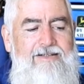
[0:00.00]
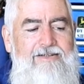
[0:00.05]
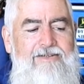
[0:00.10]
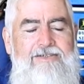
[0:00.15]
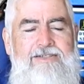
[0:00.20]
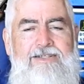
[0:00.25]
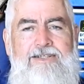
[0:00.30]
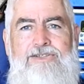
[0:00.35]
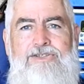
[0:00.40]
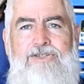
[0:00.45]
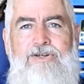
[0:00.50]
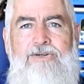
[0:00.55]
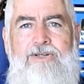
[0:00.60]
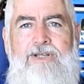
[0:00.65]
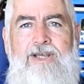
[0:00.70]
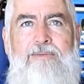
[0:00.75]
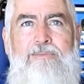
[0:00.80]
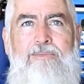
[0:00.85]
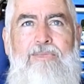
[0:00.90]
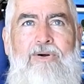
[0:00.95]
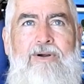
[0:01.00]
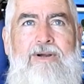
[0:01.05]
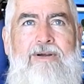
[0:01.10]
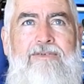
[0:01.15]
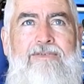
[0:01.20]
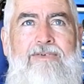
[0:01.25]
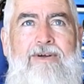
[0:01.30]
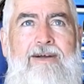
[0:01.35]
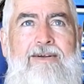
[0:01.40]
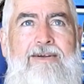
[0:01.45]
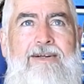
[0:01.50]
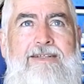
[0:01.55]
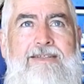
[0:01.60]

Because this shotgun microphone,